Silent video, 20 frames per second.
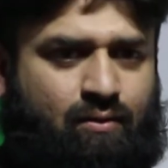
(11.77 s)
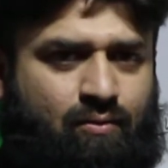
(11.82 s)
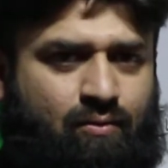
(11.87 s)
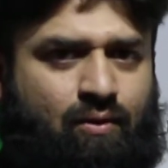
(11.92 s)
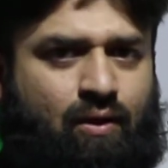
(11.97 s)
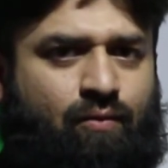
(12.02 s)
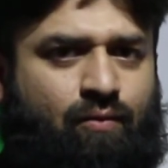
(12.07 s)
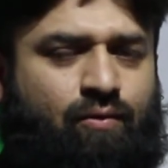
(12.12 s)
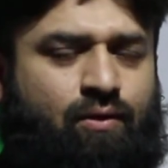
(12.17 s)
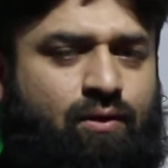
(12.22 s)

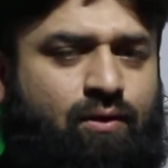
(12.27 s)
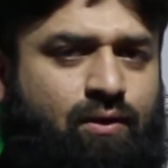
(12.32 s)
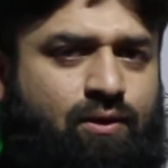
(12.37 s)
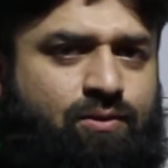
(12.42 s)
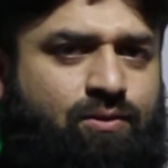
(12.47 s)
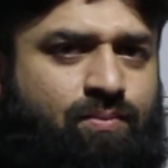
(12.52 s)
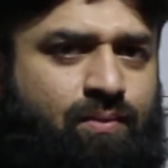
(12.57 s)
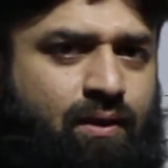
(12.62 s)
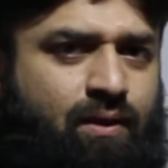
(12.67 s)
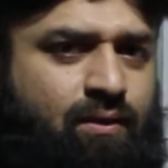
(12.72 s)
I will
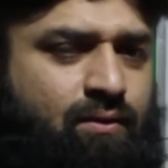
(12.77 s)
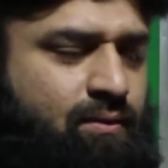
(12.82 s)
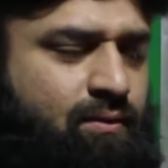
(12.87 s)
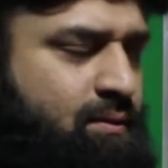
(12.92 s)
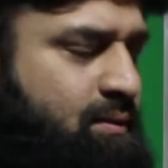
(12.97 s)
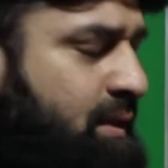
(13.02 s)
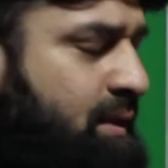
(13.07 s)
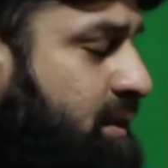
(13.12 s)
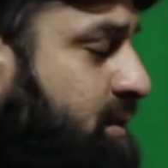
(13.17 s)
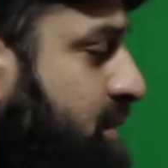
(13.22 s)

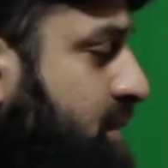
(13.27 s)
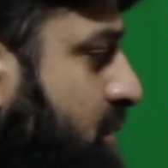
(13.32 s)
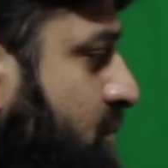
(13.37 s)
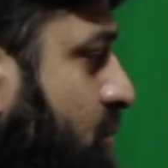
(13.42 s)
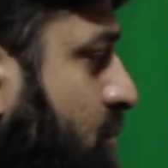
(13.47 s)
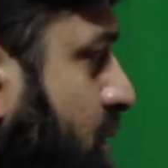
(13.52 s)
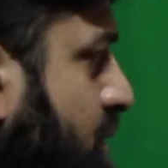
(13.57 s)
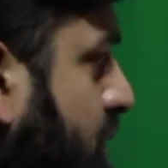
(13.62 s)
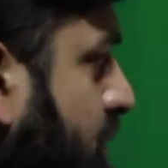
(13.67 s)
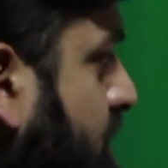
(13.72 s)
explain later
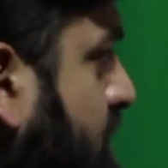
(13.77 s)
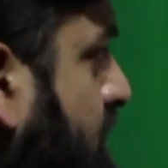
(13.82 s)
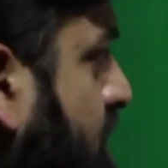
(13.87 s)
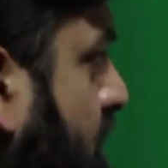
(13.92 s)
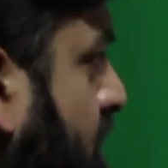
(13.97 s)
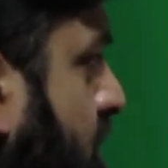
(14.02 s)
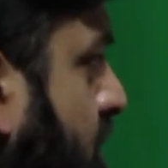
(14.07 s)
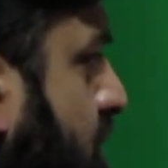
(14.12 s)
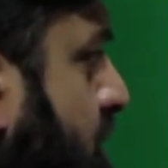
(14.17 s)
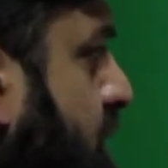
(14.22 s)
what is
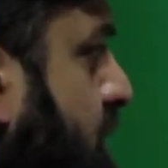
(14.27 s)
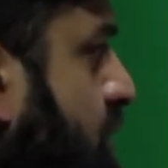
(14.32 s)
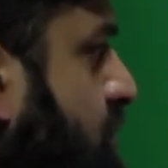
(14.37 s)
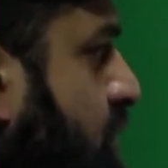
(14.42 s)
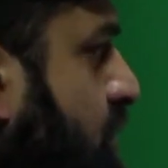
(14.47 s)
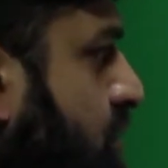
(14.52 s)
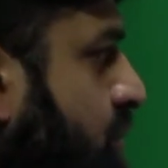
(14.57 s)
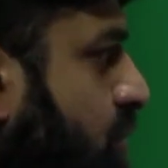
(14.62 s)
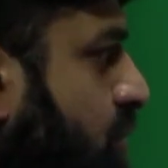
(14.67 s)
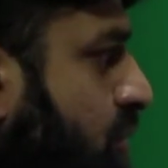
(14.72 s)
the
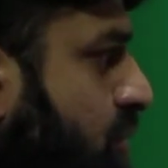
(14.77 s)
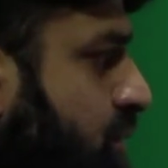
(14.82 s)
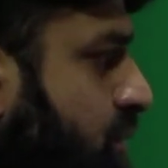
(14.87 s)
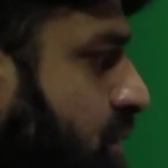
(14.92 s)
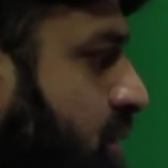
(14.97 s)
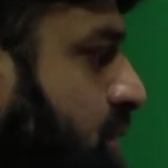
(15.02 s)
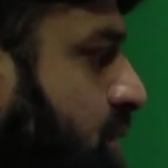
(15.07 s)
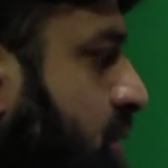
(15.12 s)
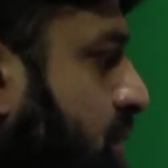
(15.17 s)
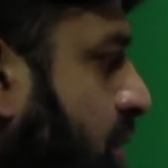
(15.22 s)
network
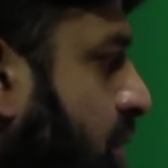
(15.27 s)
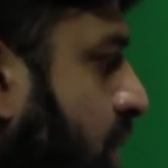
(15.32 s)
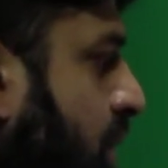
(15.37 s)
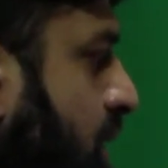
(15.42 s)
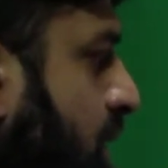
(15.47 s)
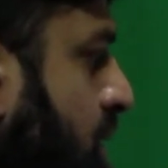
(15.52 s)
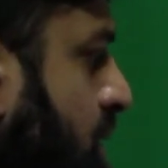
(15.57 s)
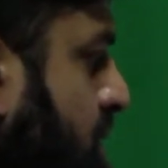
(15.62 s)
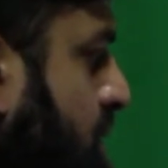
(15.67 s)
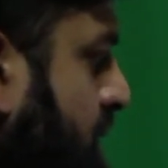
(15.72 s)
portion,
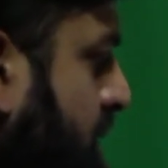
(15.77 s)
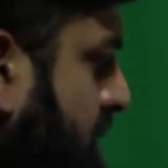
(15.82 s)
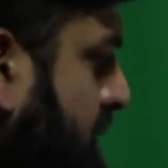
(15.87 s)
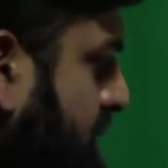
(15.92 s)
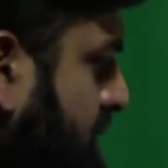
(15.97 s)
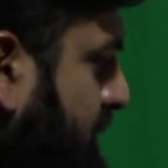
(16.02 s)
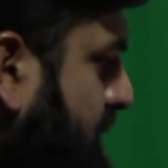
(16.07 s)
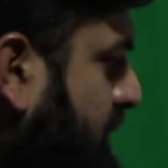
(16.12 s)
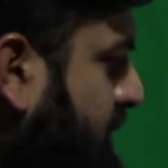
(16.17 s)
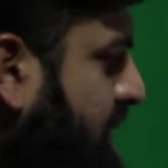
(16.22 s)
but
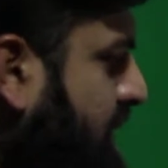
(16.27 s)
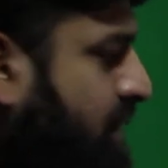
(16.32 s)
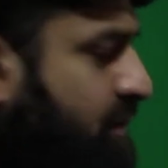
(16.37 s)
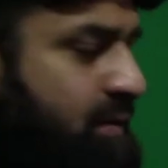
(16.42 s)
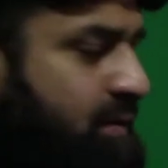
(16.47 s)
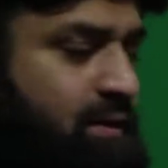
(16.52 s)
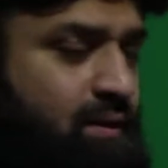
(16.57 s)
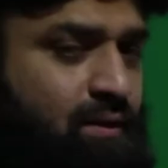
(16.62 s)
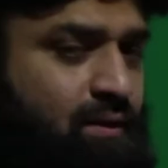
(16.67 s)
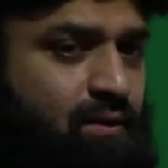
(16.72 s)
just have
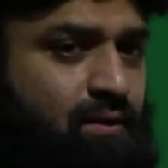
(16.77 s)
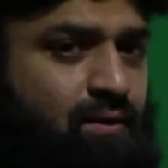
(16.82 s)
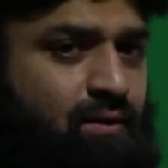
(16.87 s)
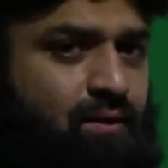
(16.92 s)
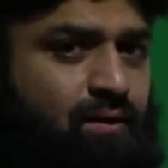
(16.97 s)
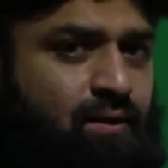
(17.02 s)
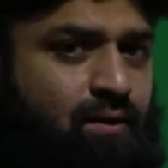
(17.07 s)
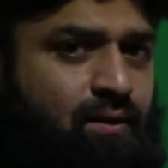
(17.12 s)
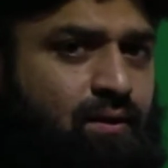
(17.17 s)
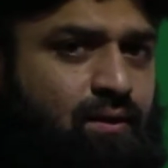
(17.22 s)
a
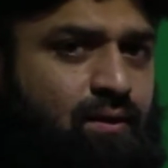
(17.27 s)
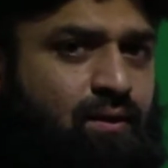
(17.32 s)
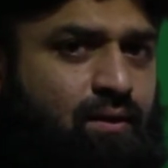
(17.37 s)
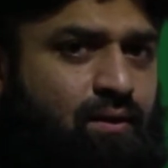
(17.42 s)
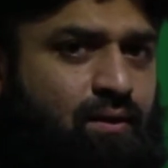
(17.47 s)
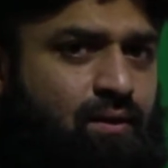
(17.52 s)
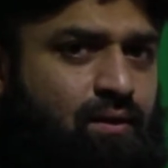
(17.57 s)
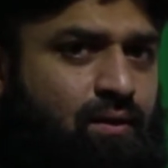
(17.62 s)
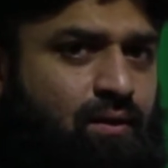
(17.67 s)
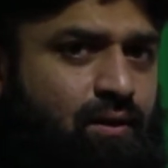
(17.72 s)

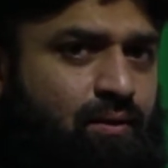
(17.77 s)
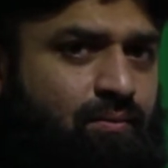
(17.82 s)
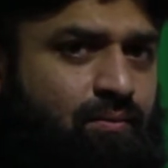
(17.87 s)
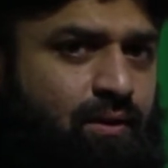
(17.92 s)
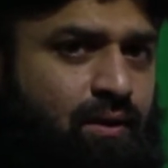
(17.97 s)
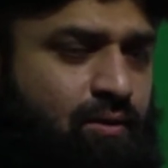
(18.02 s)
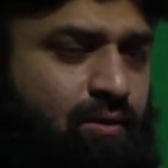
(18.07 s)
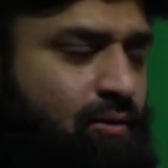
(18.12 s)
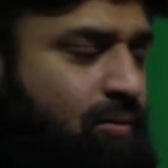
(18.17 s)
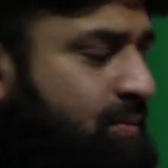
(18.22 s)

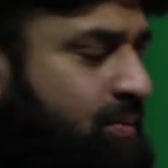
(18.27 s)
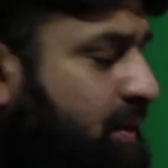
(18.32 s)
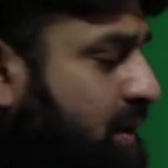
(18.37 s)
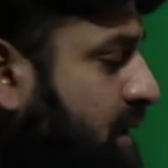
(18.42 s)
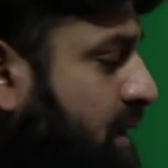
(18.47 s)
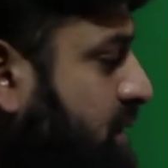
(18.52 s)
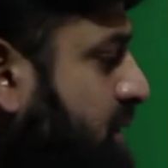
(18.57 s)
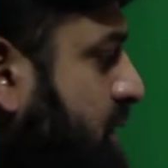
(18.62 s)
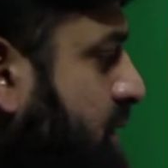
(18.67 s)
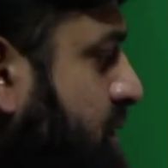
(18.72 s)

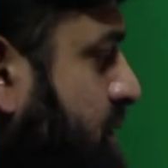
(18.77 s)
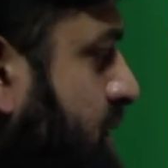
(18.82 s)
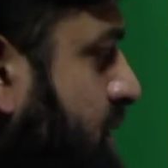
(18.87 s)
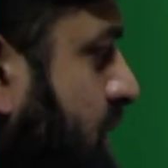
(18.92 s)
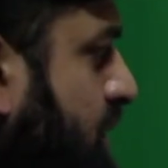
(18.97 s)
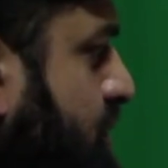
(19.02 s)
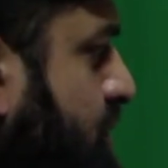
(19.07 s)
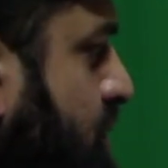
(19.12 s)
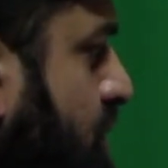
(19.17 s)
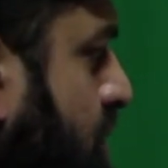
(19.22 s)
comprehensive
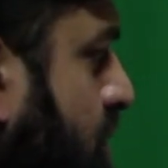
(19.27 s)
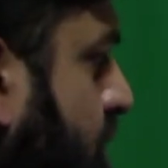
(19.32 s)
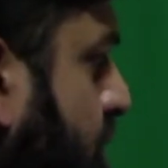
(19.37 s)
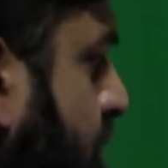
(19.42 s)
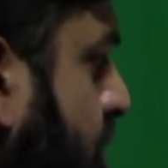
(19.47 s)
sketch of